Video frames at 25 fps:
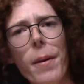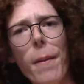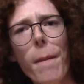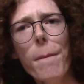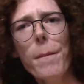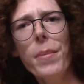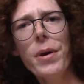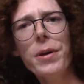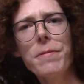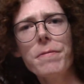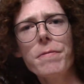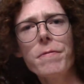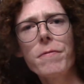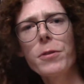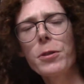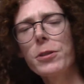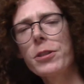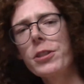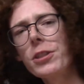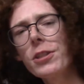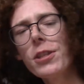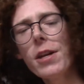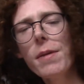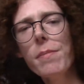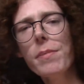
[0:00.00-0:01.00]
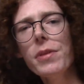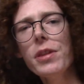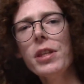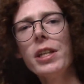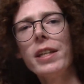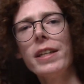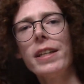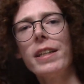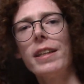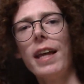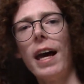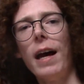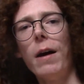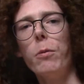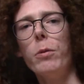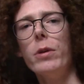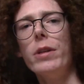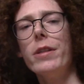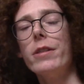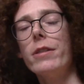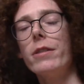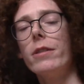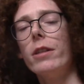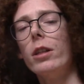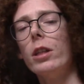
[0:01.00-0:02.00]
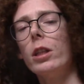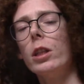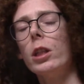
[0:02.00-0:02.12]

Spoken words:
but for something that was